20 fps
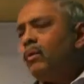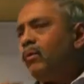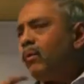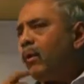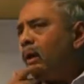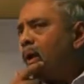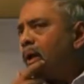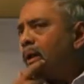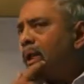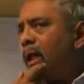
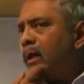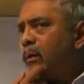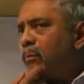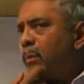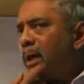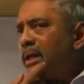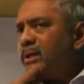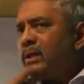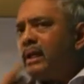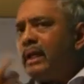for that
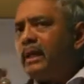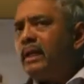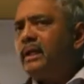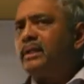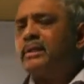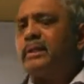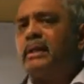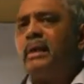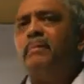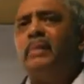much needed
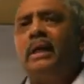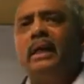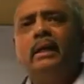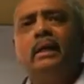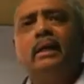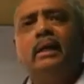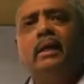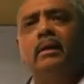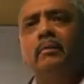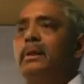
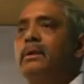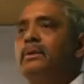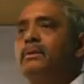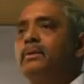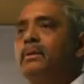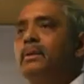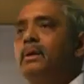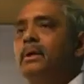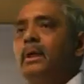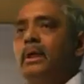stability
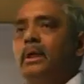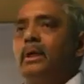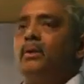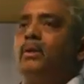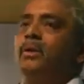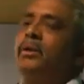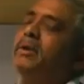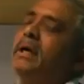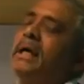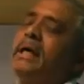
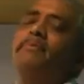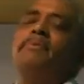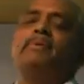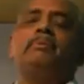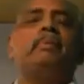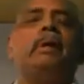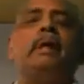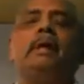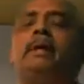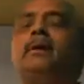who keeps
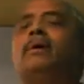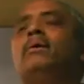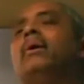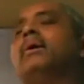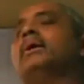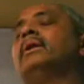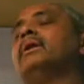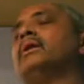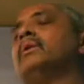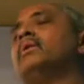breaking
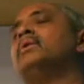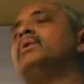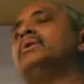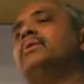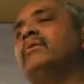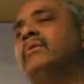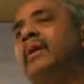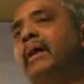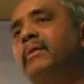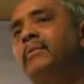all the rules
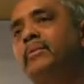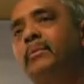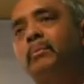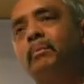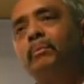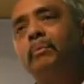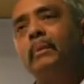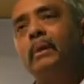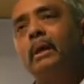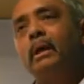of life.
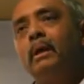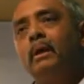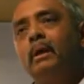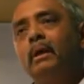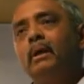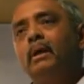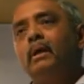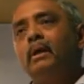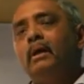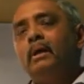
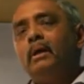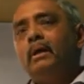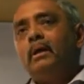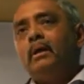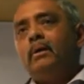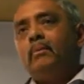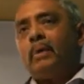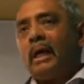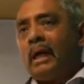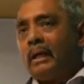
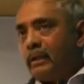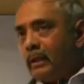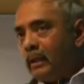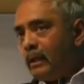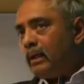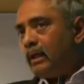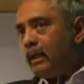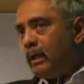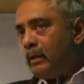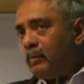But I
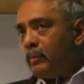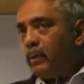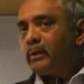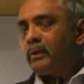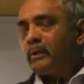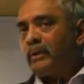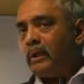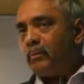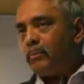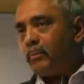think
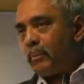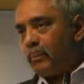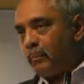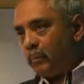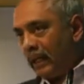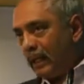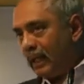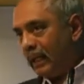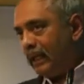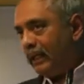both of them
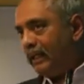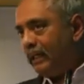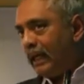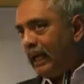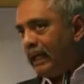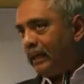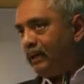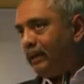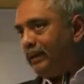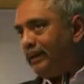bring in
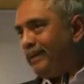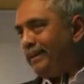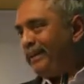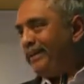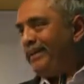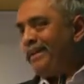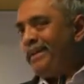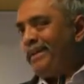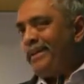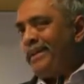that
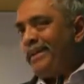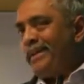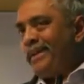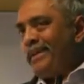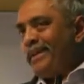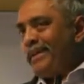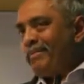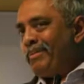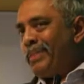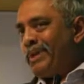
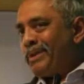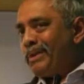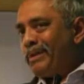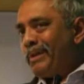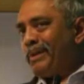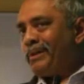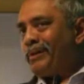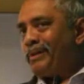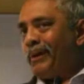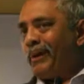
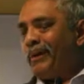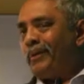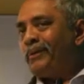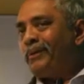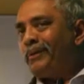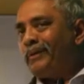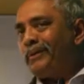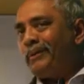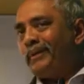business of